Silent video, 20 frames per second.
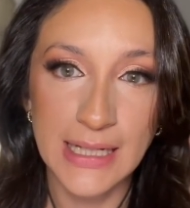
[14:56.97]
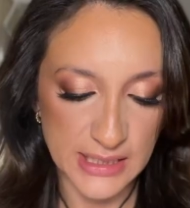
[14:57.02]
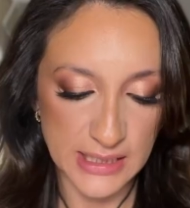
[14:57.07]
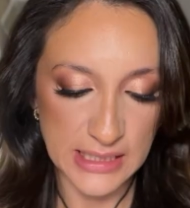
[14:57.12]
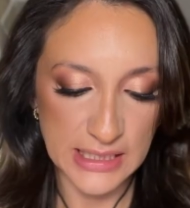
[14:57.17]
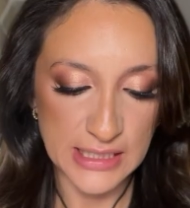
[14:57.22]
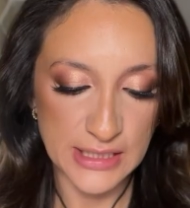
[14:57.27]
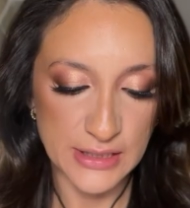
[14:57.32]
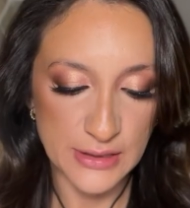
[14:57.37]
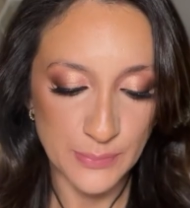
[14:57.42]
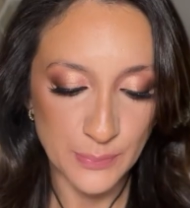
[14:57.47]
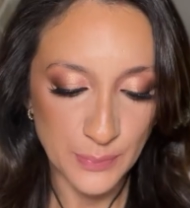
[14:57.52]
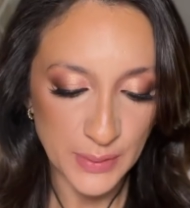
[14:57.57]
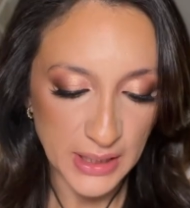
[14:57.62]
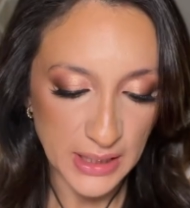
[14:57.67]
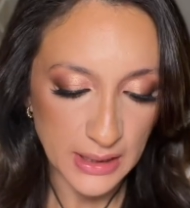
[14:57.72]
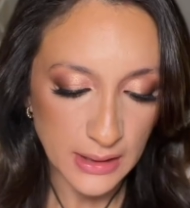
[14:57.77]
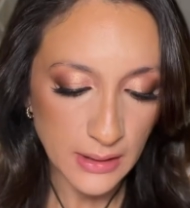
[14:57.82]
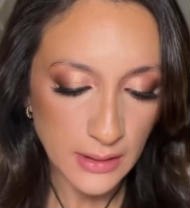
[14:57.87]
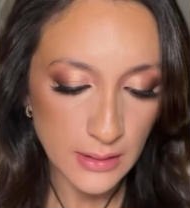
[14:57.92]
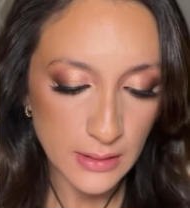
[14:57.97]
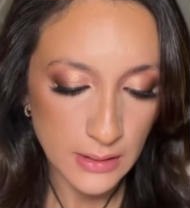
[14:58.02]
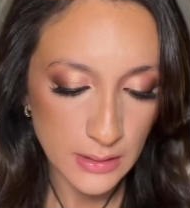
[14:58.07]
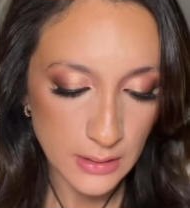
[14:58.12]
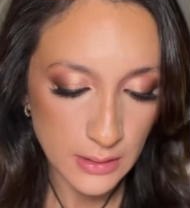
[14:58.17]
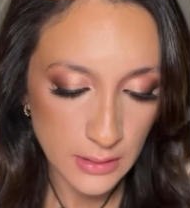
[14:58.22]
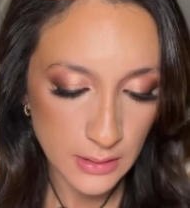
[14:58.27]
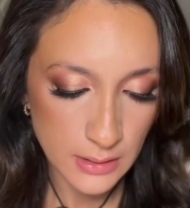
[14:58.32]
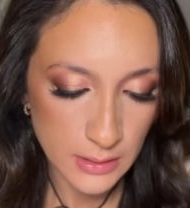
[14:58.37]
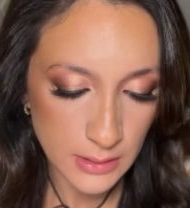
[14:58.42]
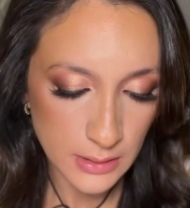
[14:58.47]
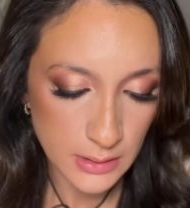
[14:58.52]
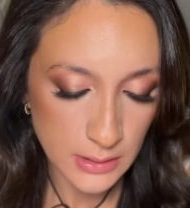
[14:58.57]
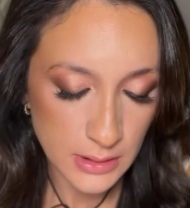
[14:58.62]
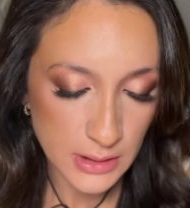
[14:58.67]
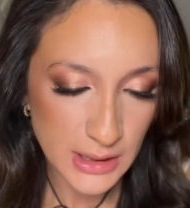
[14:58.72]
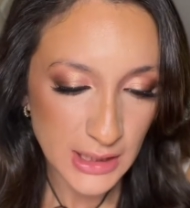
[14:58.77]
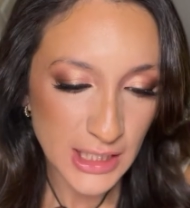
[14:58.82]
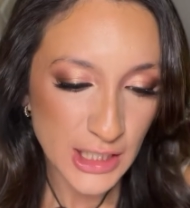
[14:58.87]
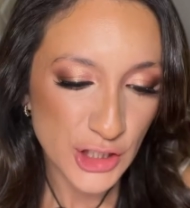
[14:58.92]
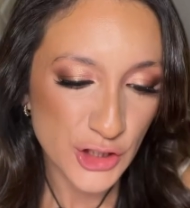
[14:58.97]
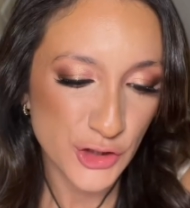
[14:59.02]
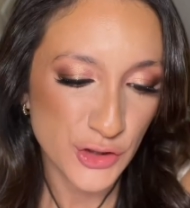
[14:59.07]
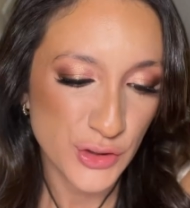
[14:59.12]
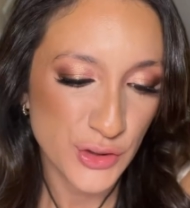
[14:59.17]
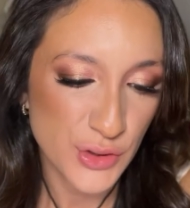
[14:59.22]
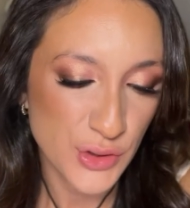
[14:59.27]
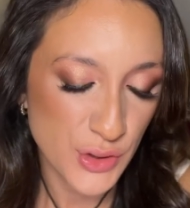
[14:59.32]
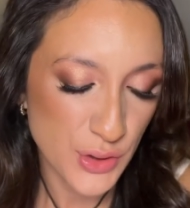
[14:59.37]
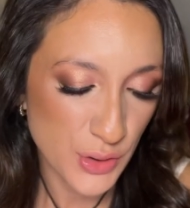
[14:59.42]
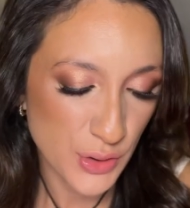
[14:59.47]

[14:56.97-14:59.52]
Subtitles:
It's pink. No,